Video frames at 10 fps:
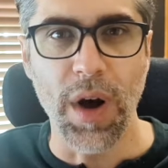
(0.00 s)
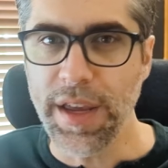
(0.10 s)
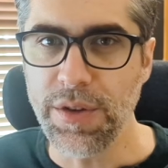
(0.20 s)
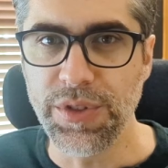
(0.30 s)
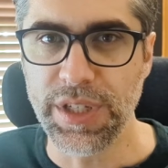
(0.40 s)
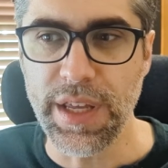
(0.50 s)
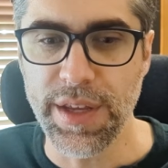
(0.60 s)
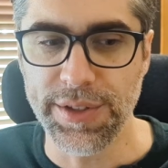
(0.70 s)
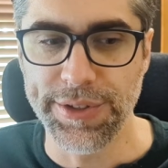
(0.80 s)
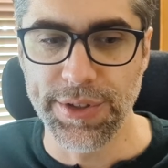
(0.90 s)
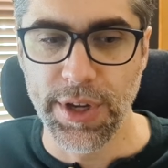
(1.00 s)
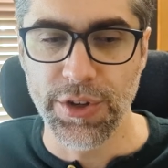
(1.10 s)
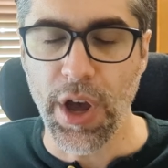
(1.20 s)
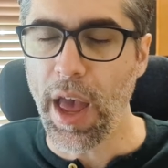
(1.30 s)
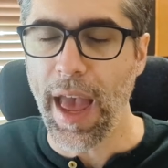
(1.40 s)
you see this
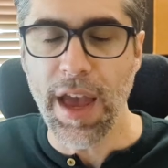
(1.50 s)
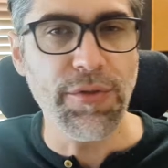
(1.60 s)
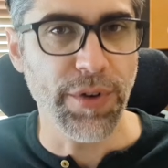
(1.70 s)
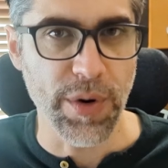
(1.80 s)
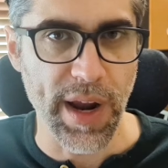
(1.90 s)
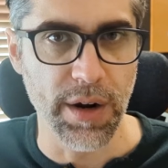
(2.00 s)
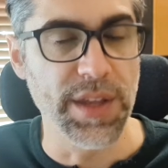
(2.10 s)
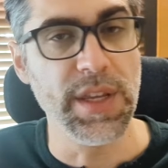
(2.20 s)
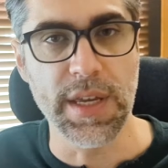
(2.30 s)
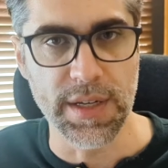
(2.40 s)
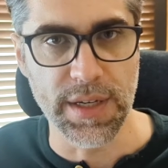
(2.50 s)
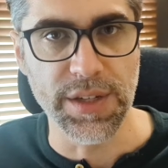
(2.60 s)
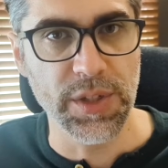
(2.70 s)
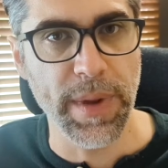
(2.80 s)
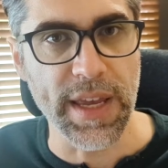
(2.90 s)
everywhere in the
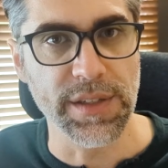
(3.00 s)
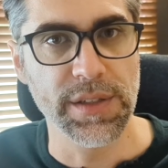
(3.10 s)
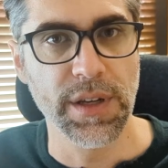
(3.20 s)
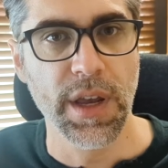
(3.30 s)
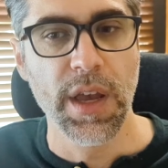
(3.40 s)
indie space.